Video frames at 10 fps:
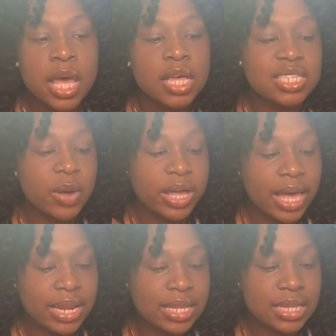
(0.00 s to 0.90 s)
So I
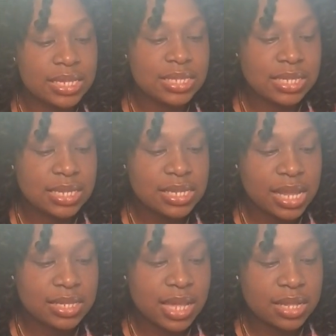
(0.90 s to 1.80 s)
kind of get the sense
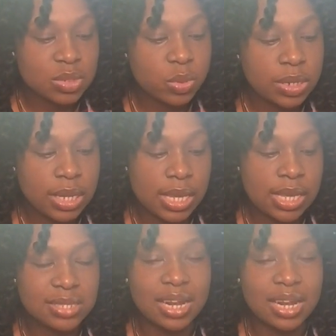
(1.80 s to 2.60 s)
that that's what it is.